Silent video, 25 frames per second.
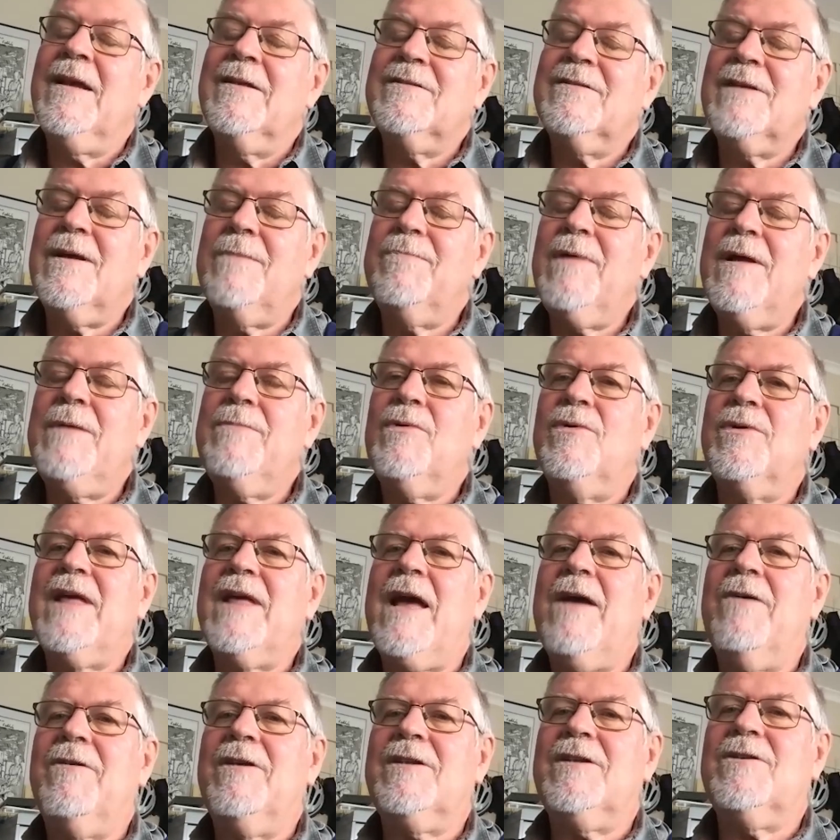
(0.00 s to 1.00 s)
Some people
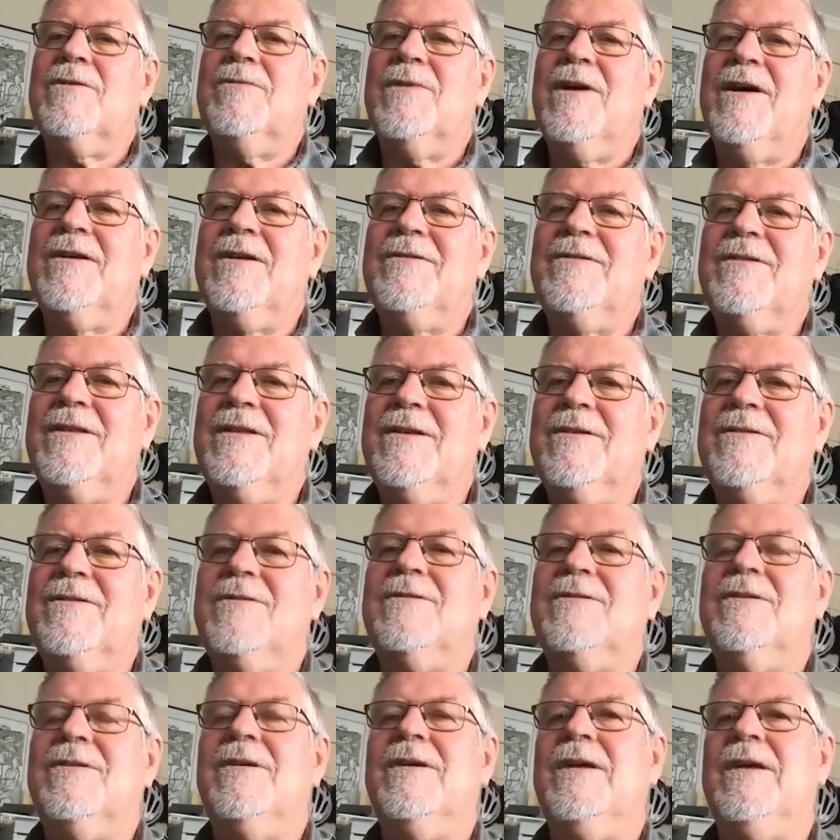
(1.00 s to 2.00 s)
characterise
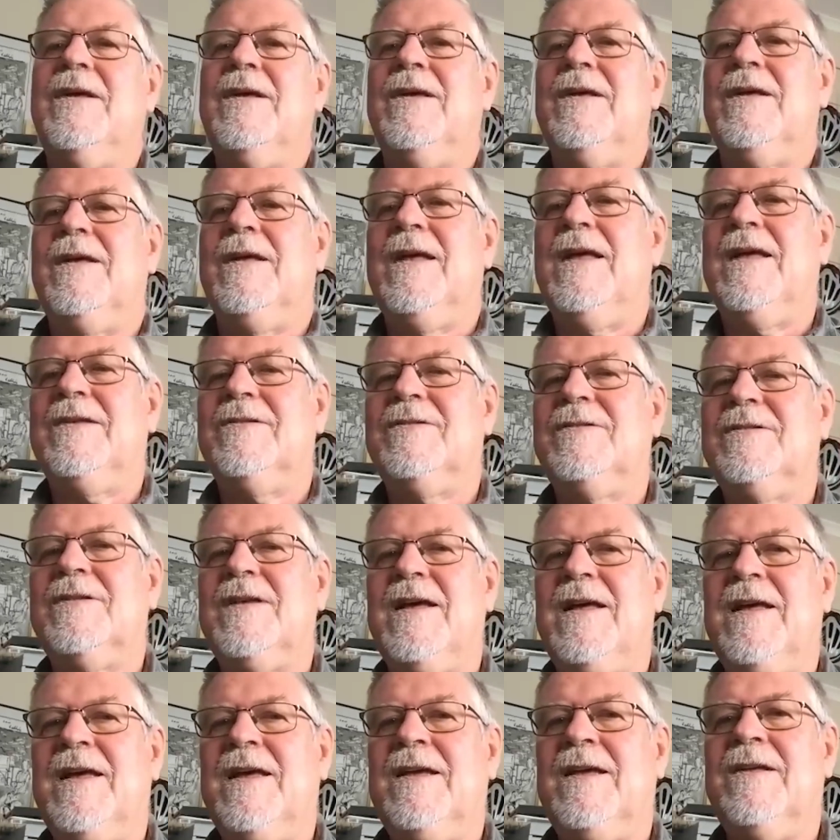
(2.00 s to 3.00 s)
this as
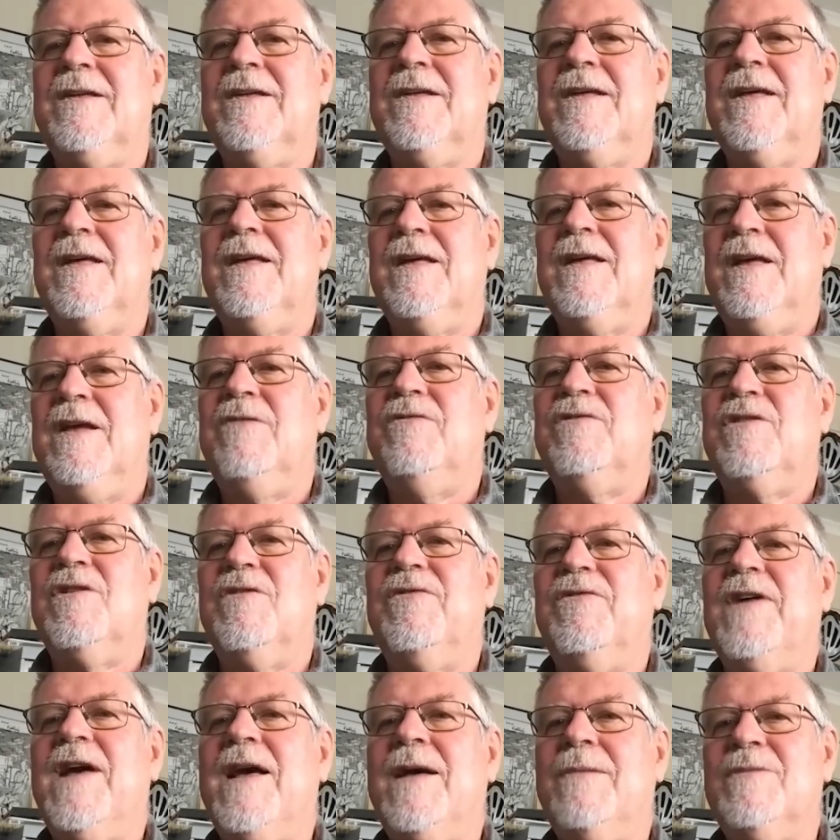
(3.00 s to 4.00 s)
saying, if the
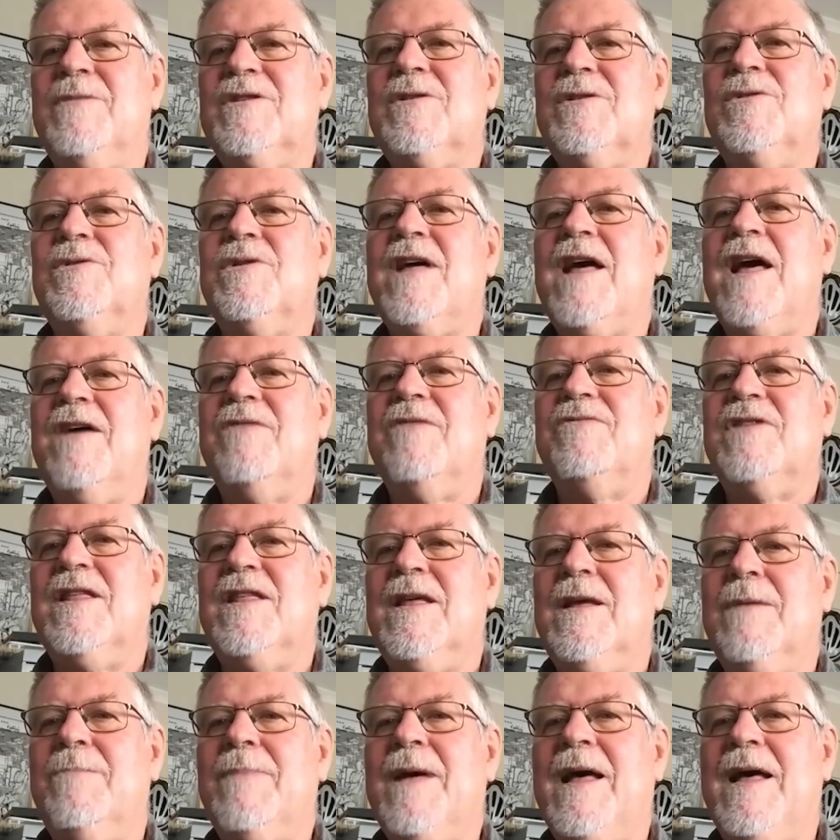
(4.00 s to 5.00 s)
farmers look after
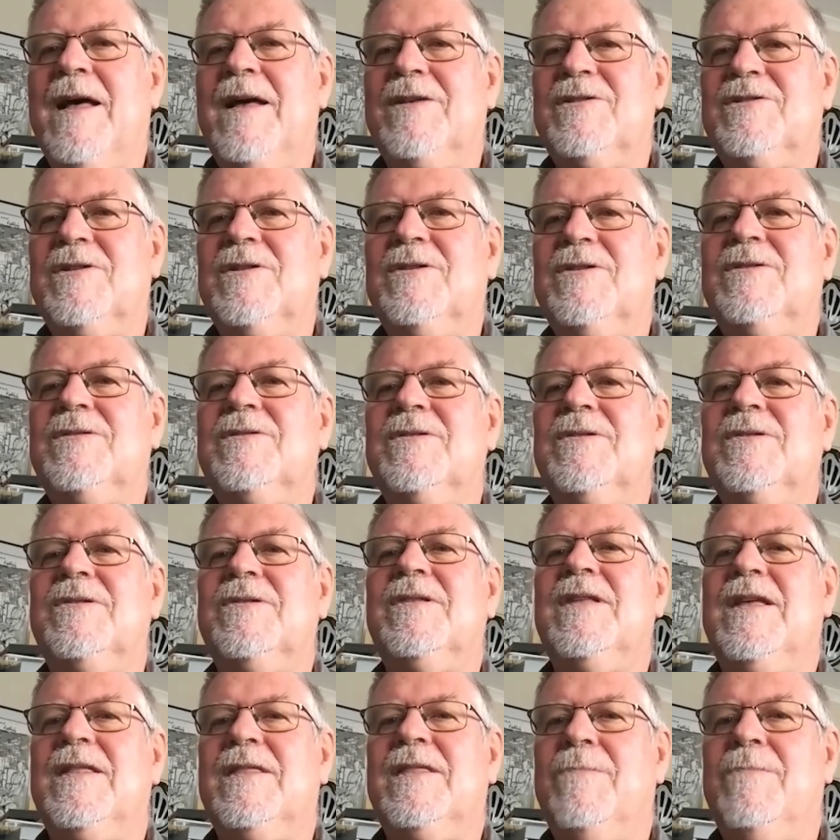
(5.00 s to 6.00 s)
their pastures,
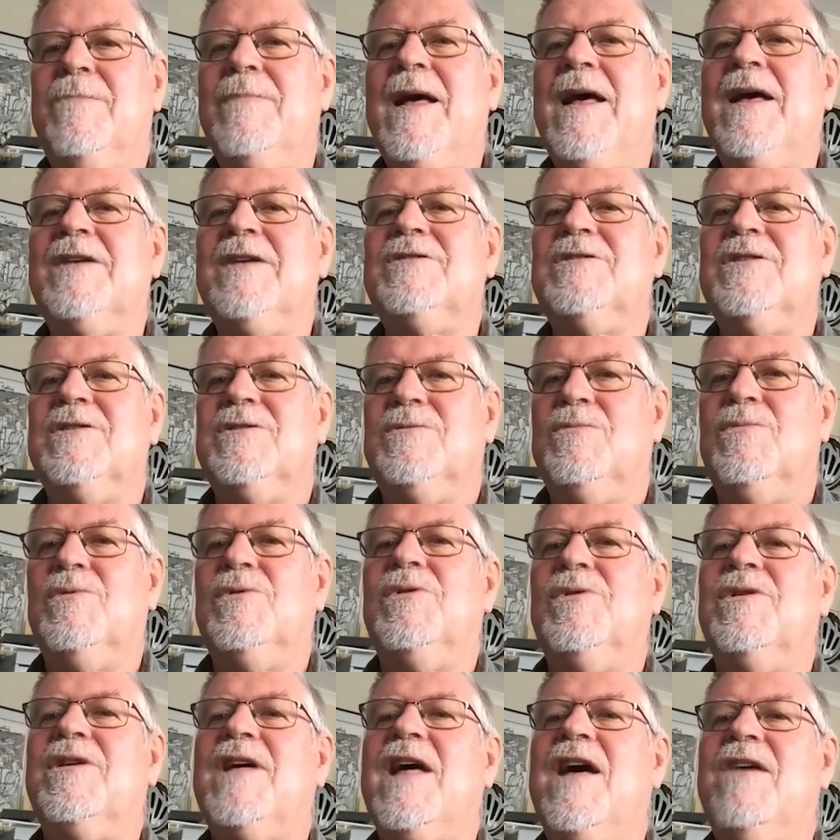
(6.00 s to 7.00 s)
then the pastures will
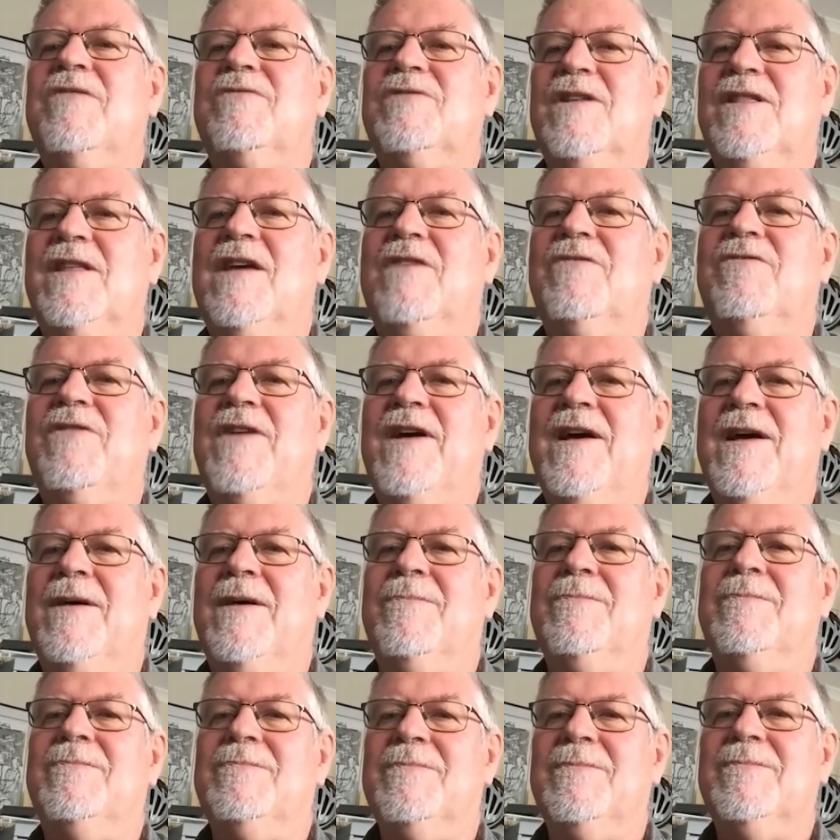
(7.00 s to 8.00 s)
look after their
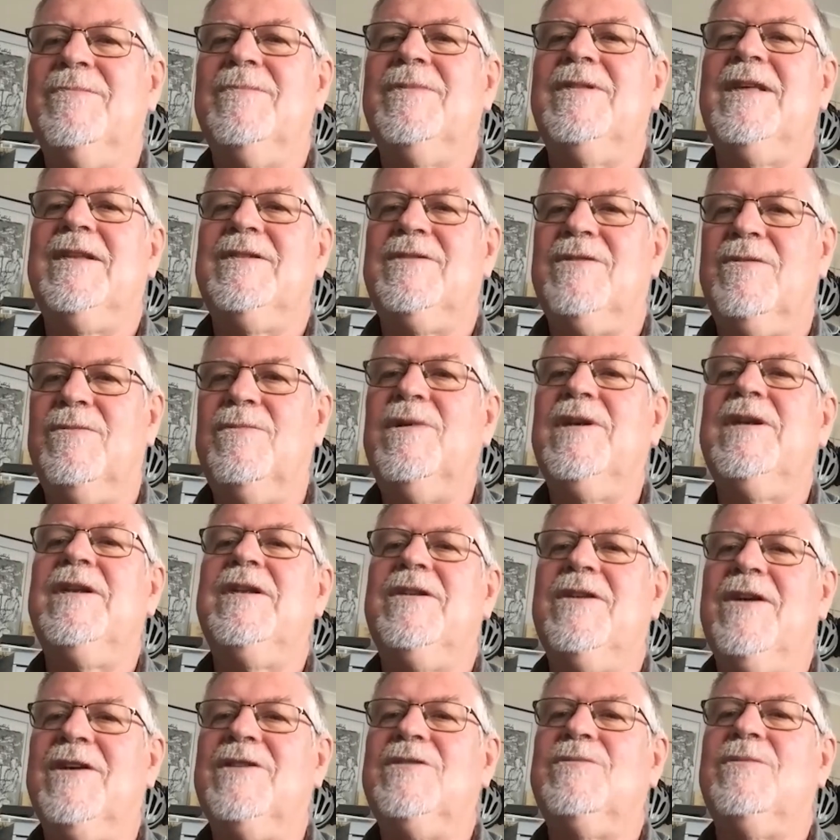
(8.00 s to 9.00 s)
farm. That's a really
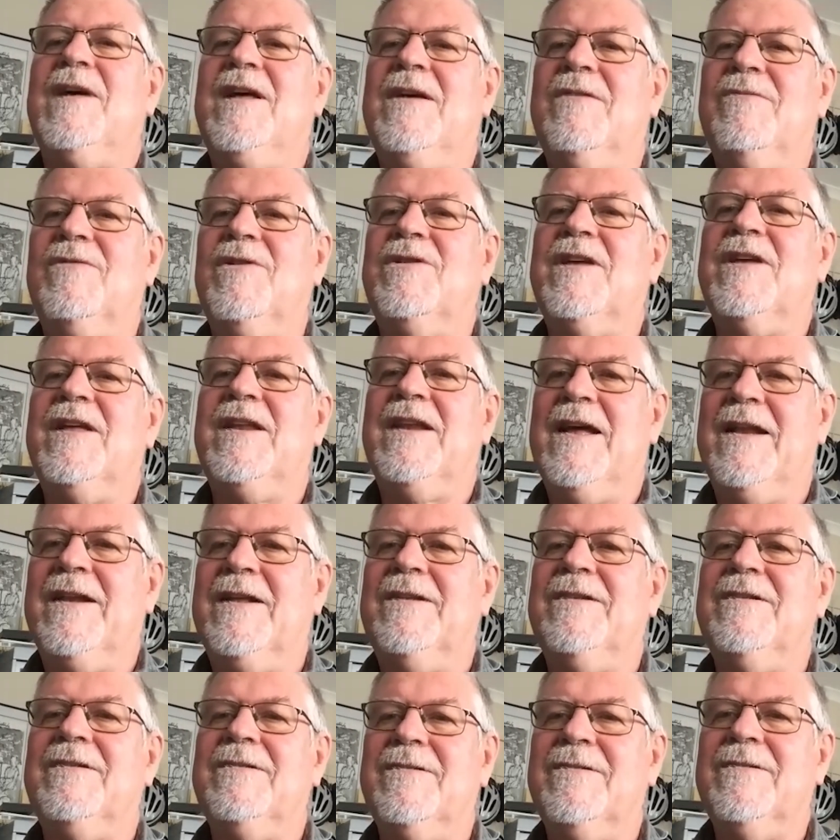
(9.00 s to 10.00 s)
nice way of looking at
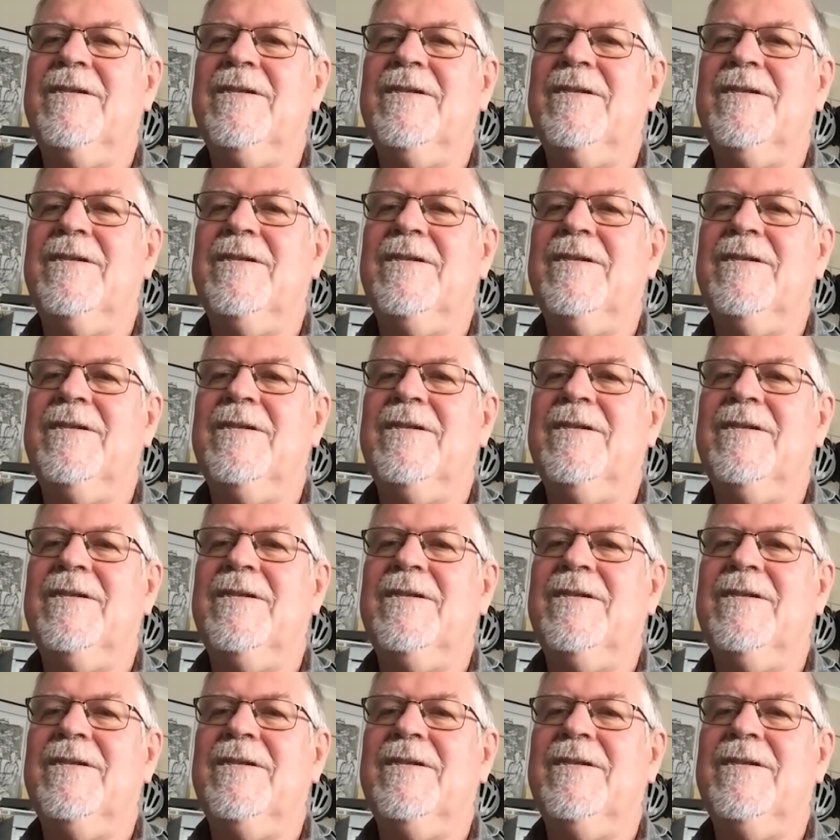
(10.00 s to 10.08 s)
it.